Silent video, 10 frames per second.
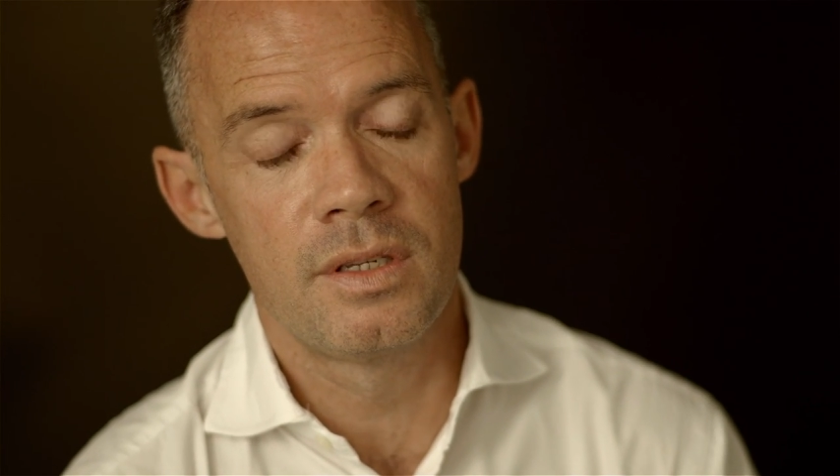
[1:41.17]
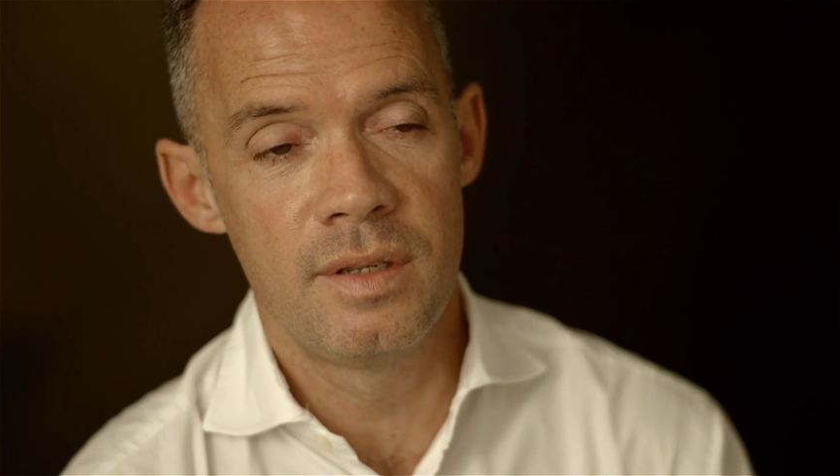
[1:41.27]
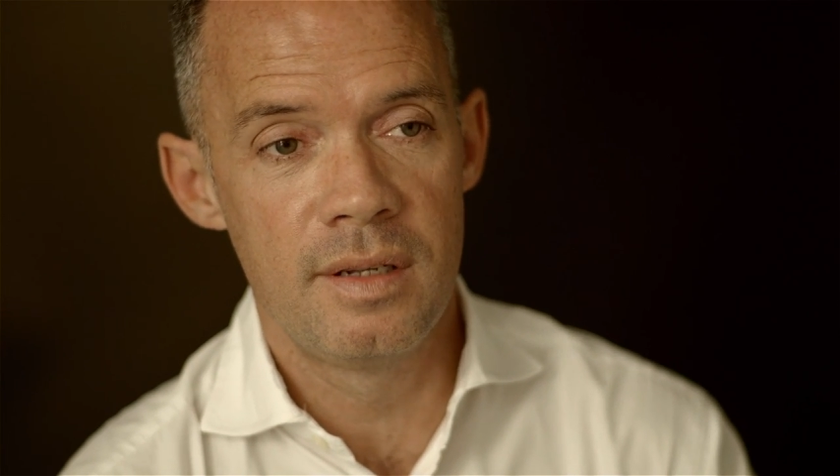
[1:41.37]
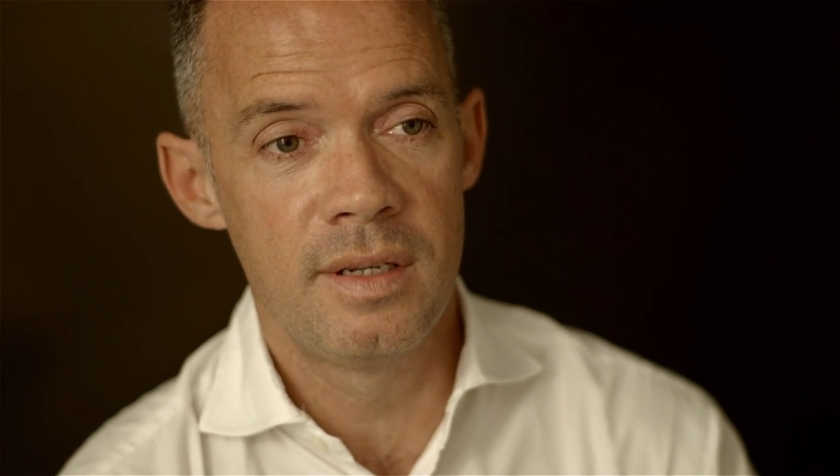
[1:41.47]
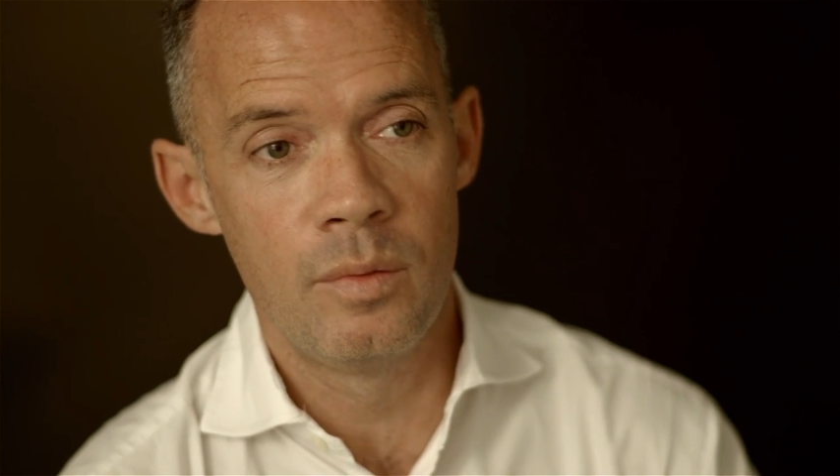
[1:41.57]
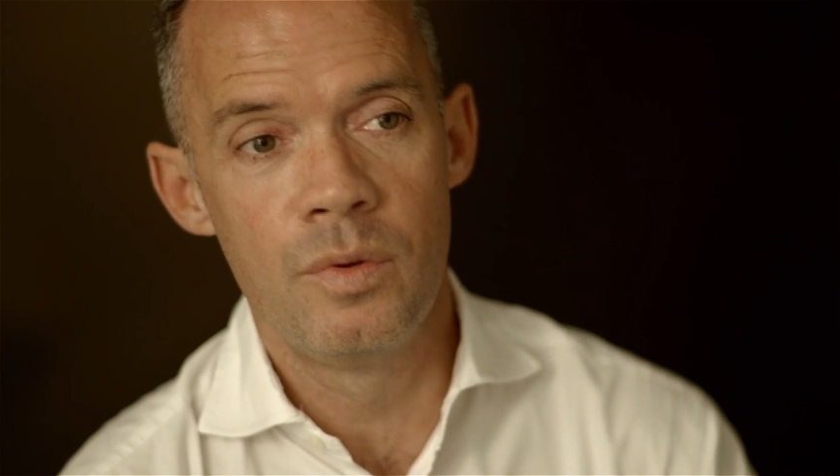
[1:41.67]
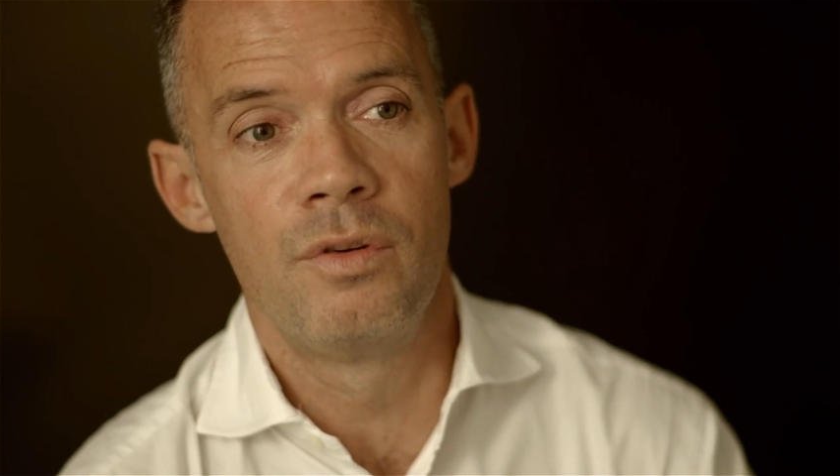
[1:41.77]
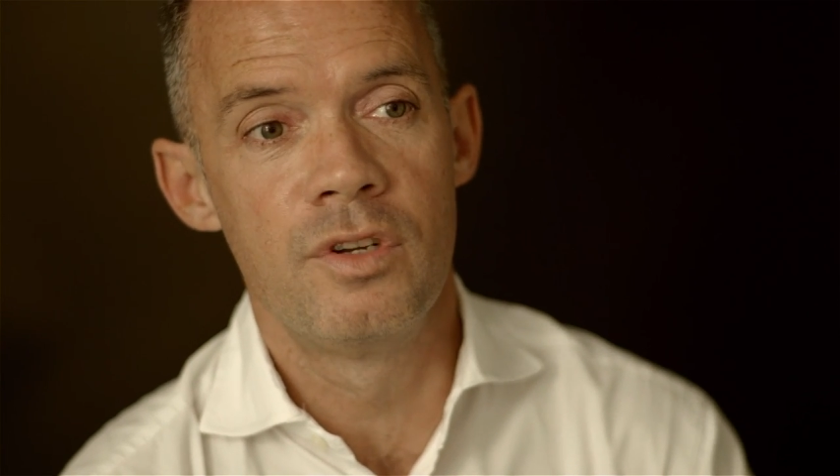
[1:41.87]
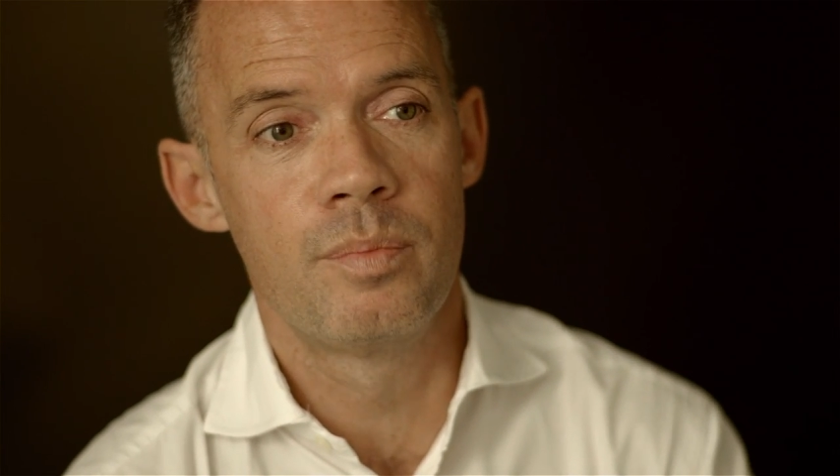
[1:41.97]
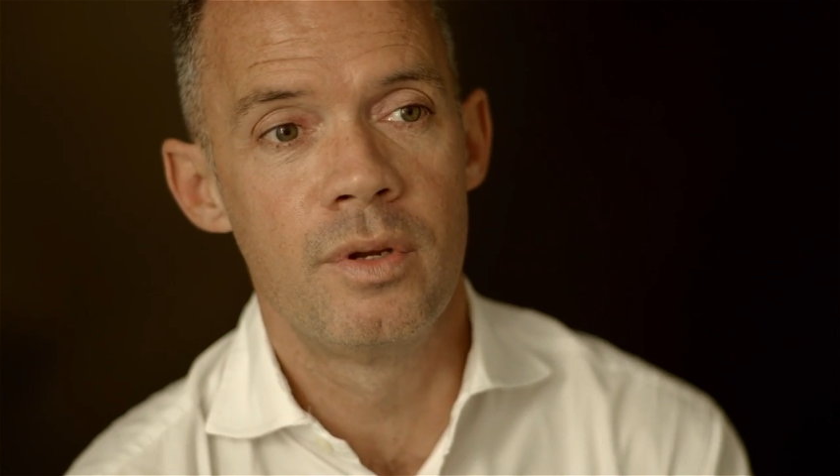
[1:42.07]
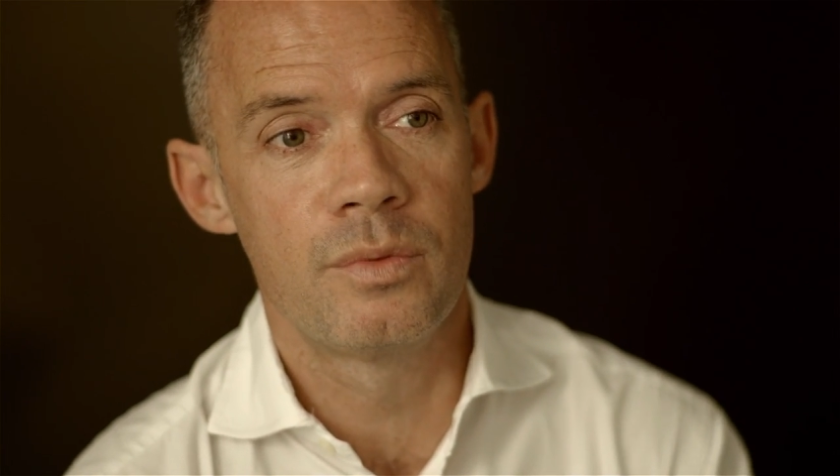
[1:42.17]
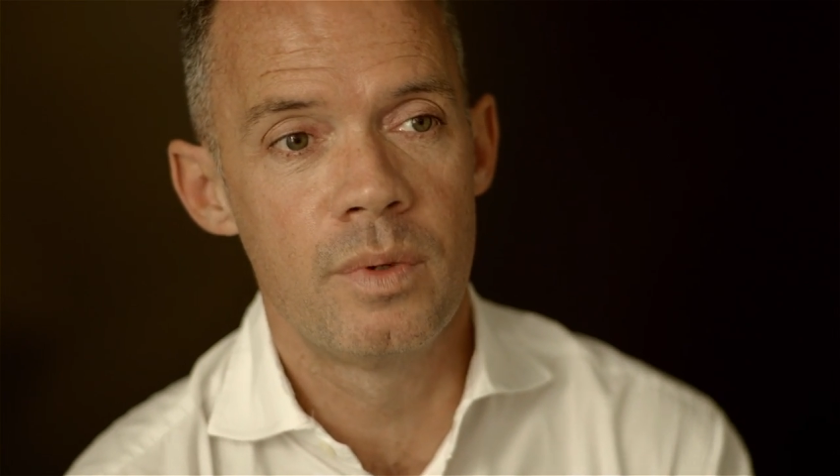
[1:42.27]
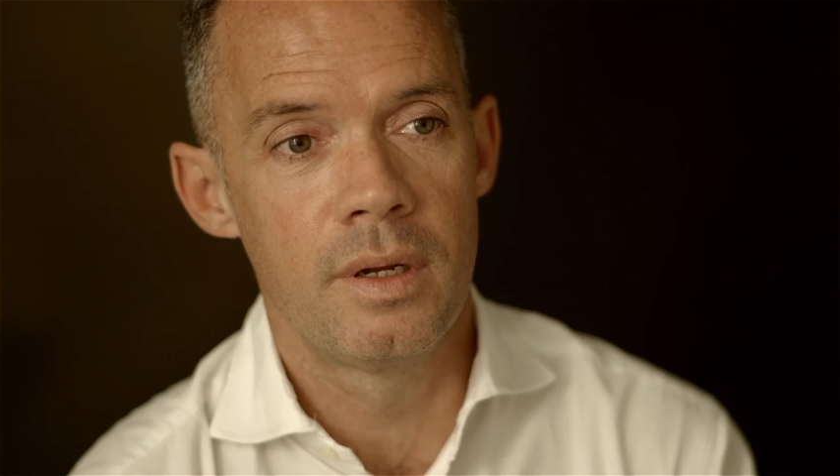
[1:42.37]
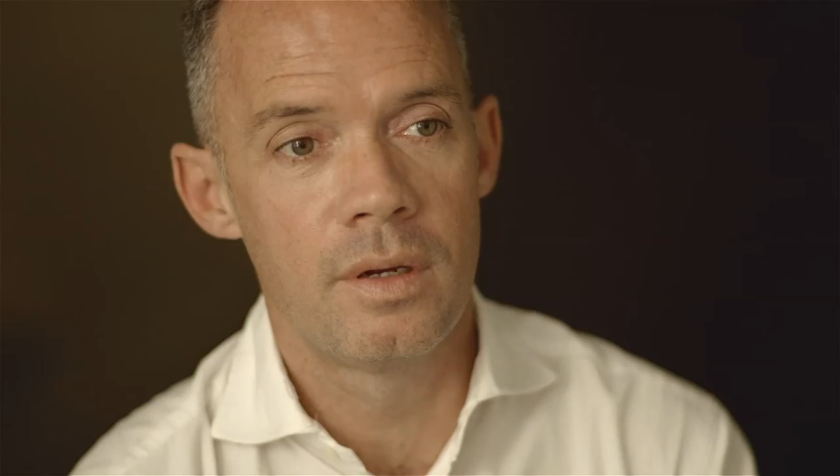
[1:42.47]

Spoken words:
and then deal with the response when it